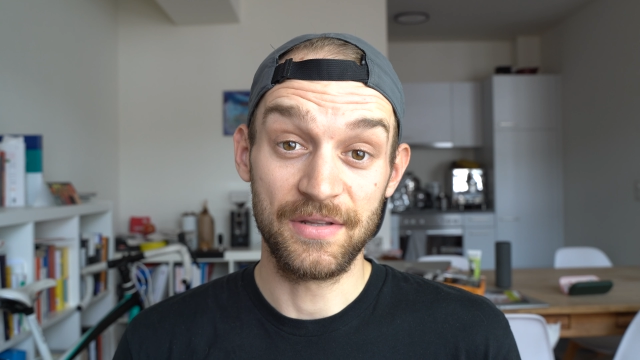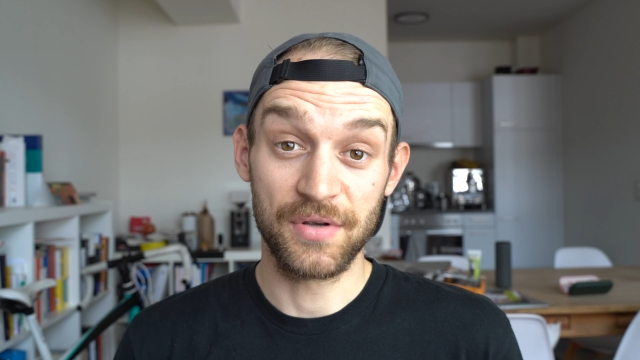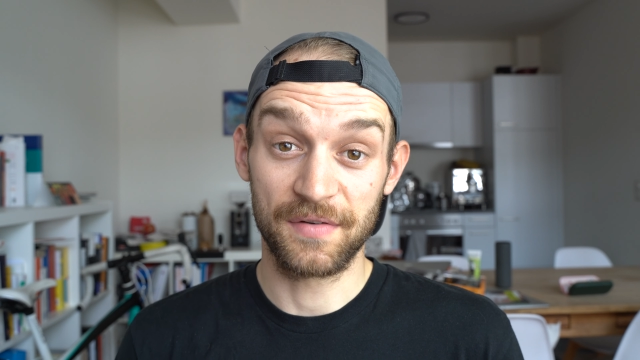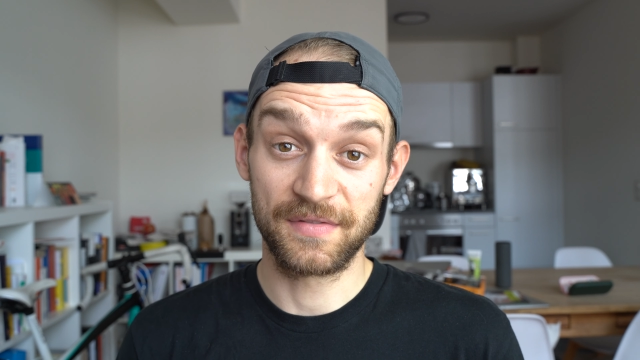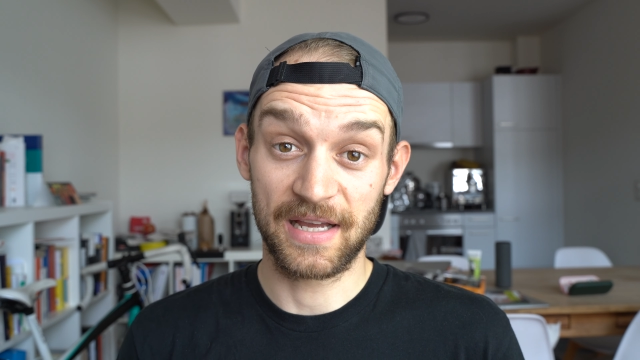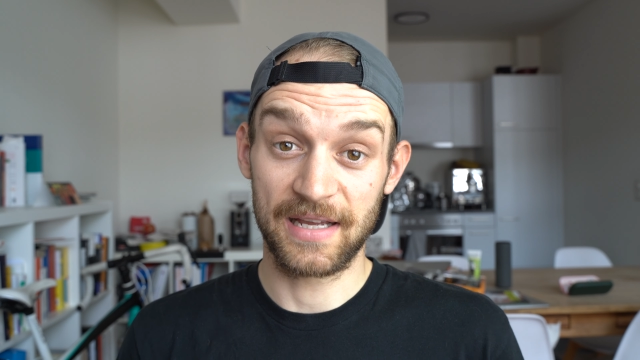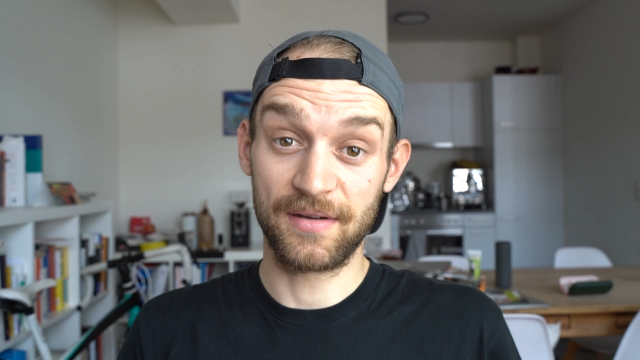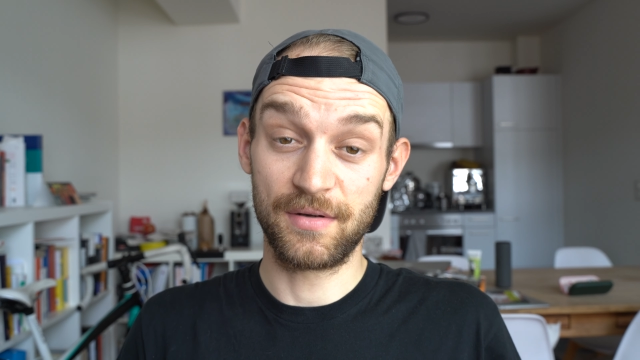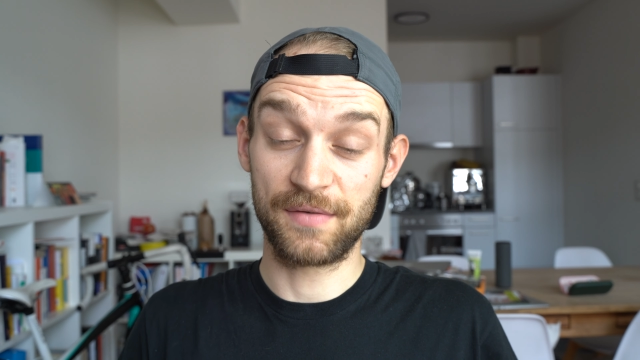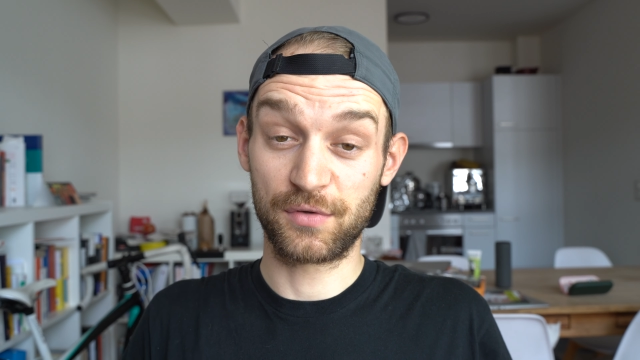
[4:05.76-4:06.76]
and you have
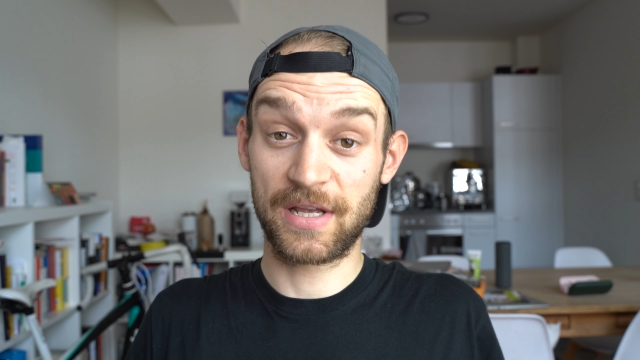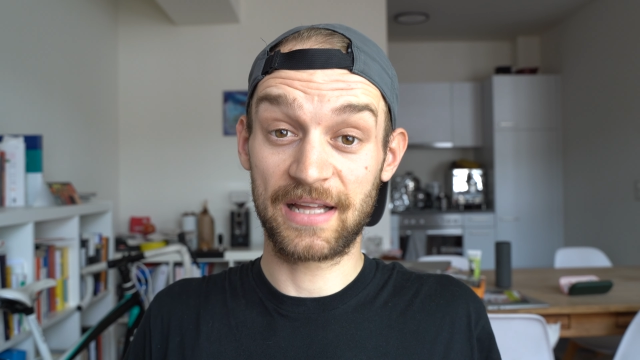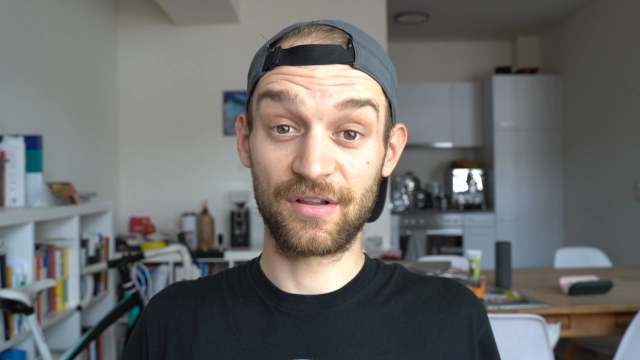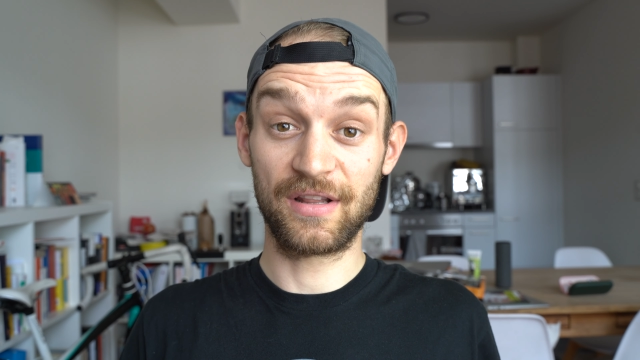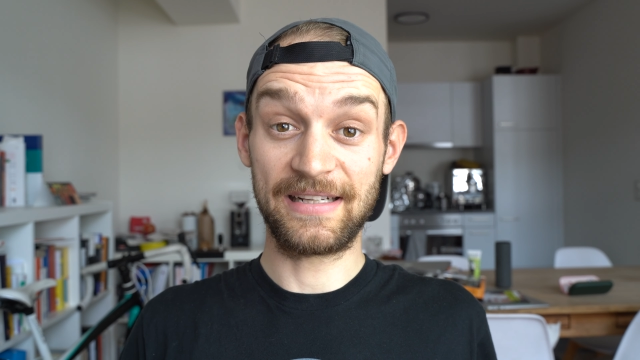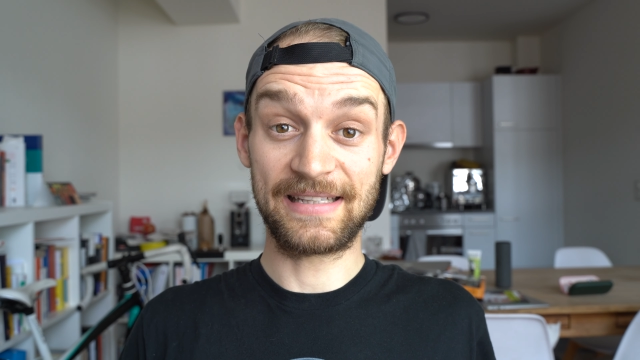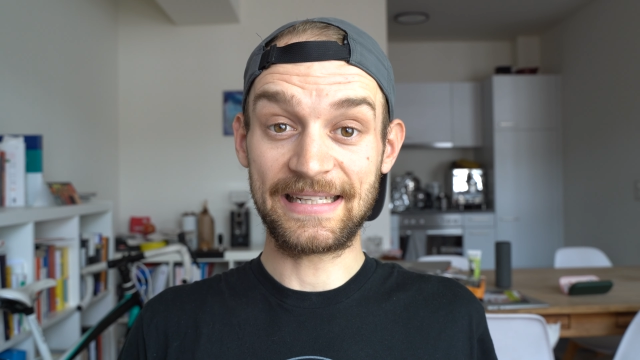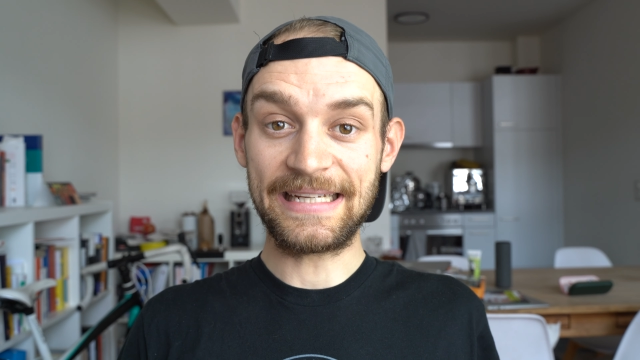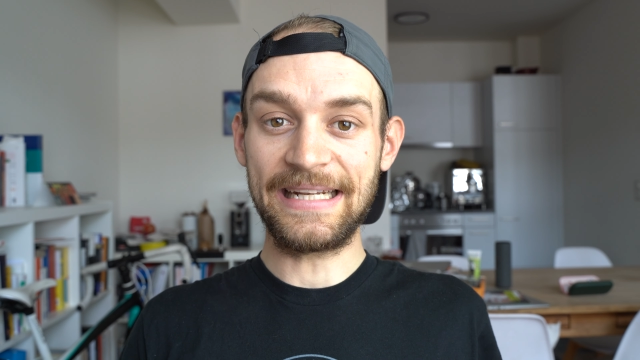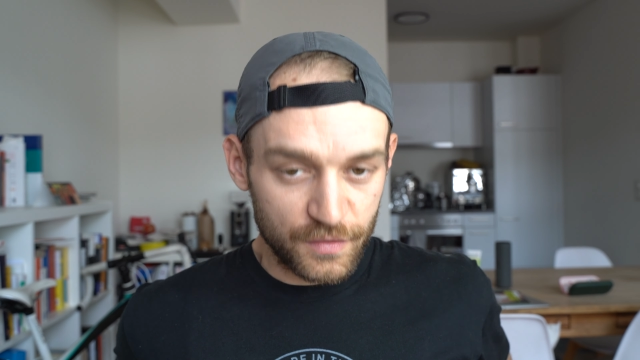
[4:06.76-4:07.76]
to calculate
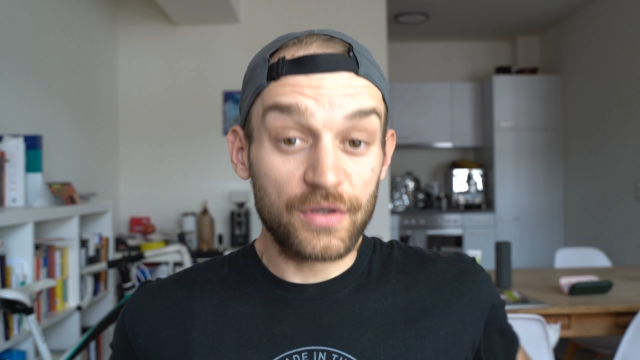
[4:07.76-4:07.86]
that in.